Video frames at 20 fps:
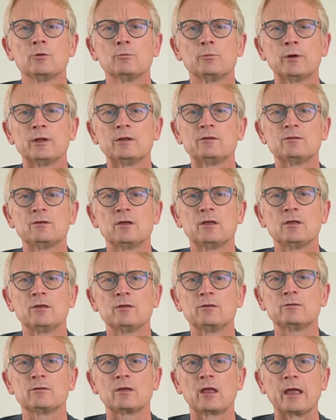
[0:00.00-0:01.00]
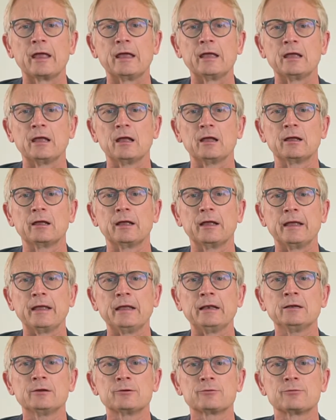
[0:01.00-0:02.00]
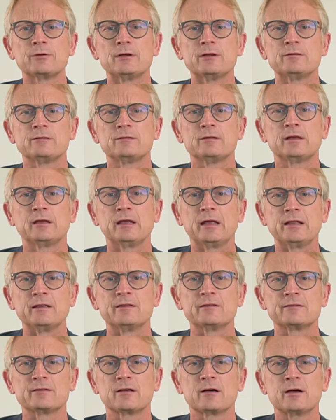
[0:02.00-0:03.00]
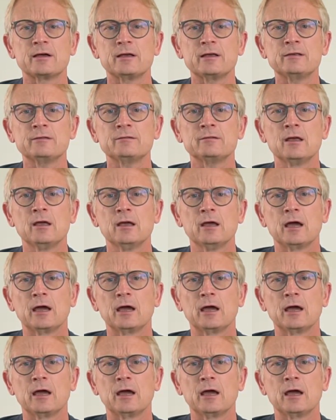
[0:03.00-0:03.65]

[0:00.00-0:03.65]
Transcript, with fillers: which is uh, increasing in size